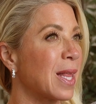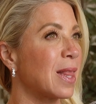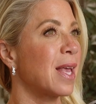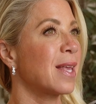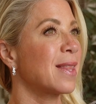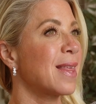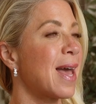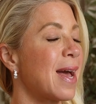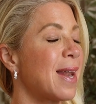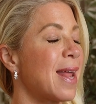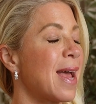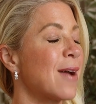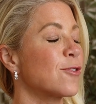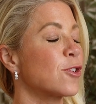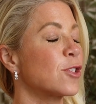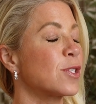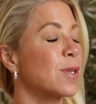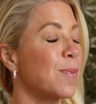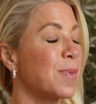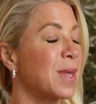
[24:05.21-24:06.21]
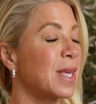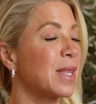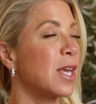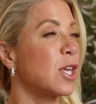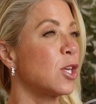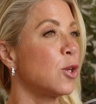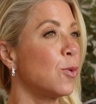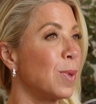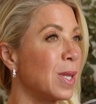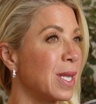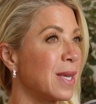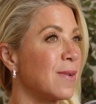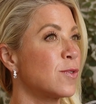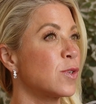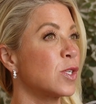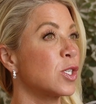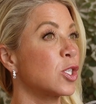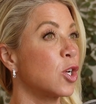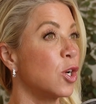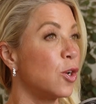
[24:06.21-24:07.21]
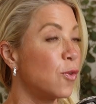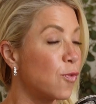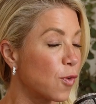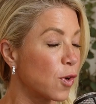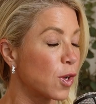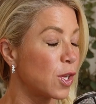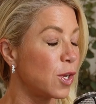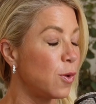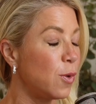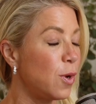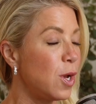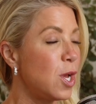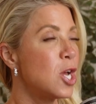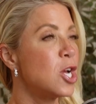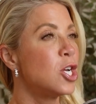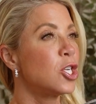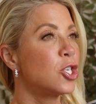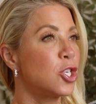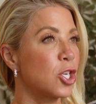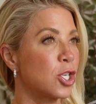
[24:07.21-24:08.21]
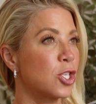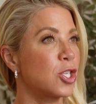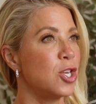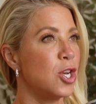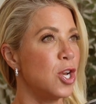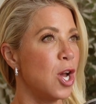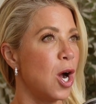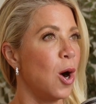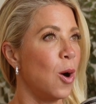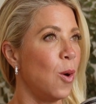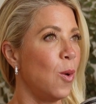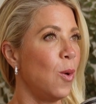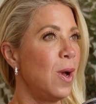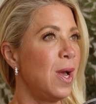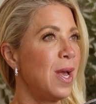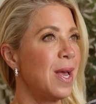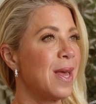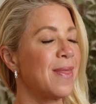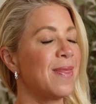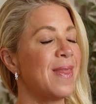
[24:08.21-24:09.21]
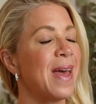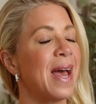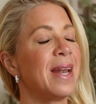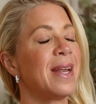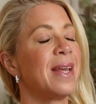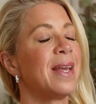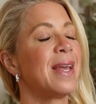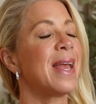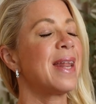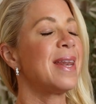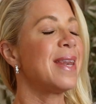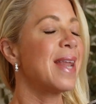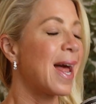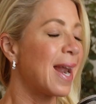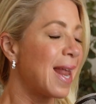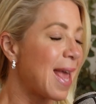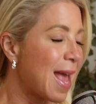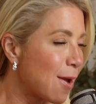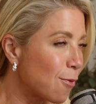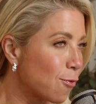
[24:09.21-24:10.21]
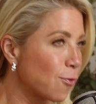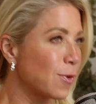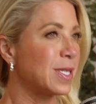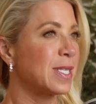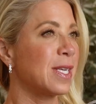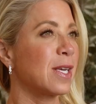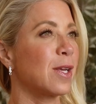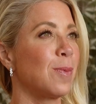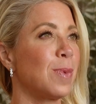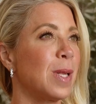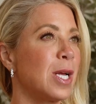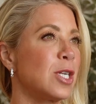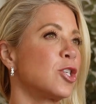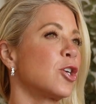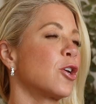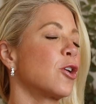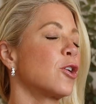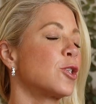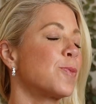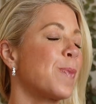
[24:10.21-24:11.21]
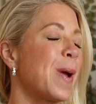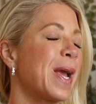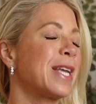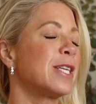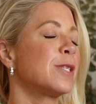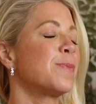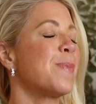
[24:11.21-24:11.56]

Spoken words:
like that after something that you believed is good for you, just know that not every single blood sugar spike is